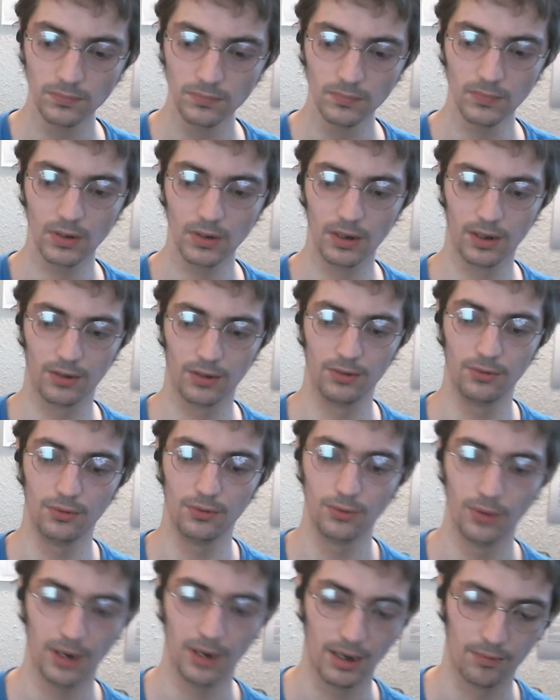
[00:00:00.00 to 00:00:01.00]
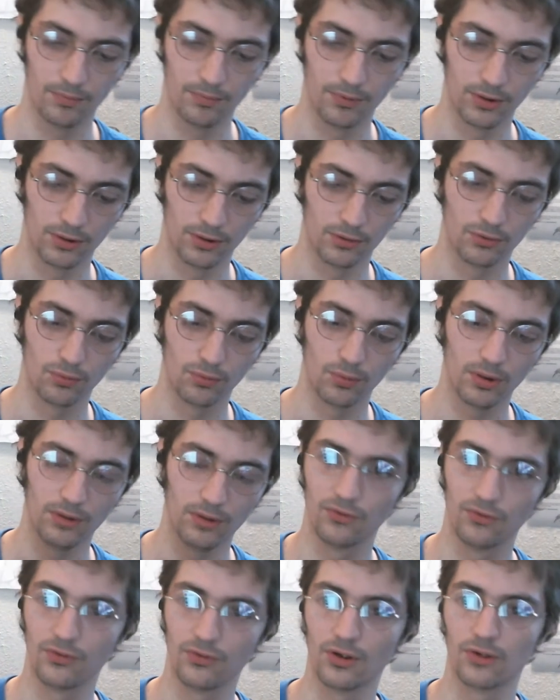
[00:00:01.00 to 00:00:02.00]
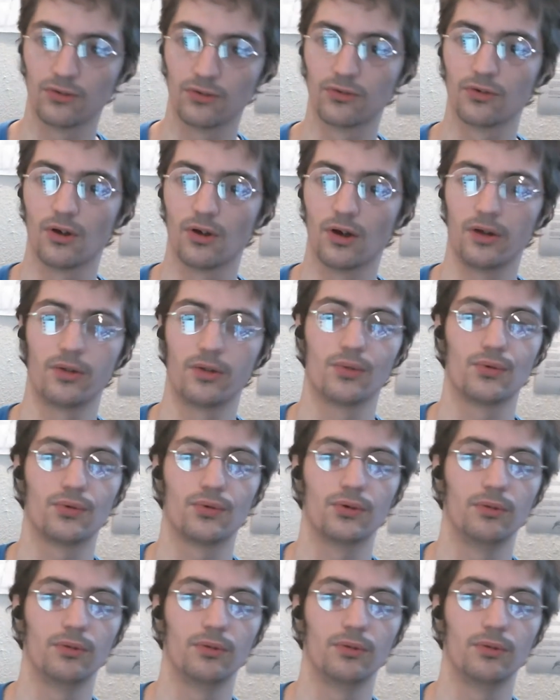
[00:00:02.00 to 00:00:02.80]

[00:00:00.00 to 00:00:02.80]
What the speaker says: And you do have the 2600